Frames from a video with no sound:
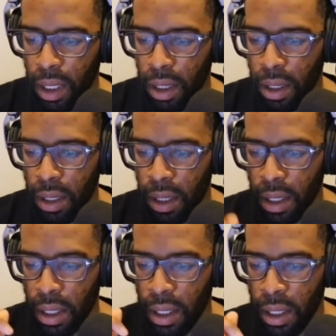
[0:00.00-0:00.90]
I had
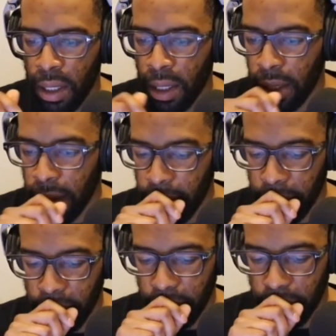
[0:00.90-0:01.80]
no issues using my
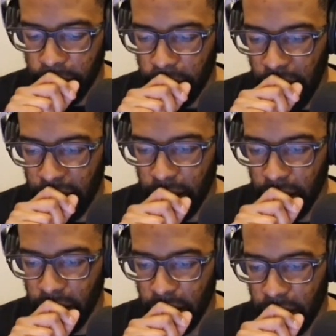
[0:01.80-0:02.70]
hands
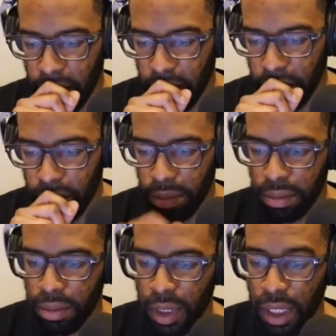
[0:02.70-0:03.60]
to mix, but when it
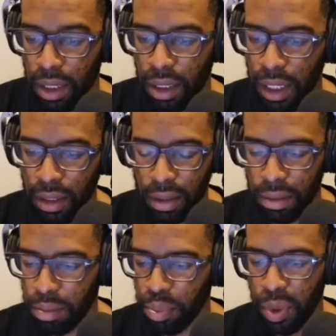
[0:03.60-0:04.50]
came to my
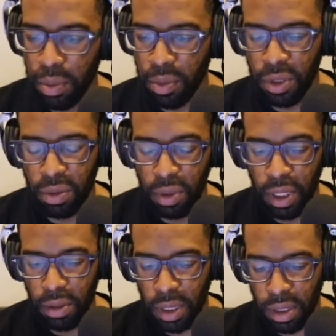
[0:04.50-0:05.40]
voice,
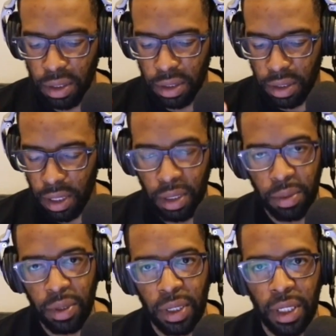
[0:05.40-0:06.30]
that was something that I
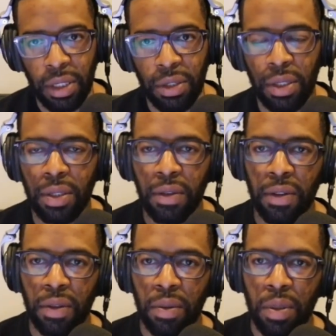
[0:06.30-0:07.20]
just didn't want to
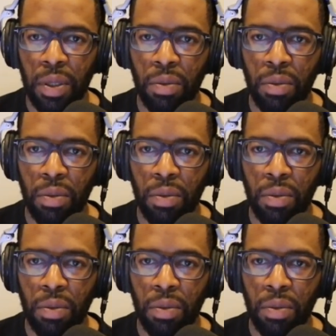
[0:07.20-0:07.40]
do.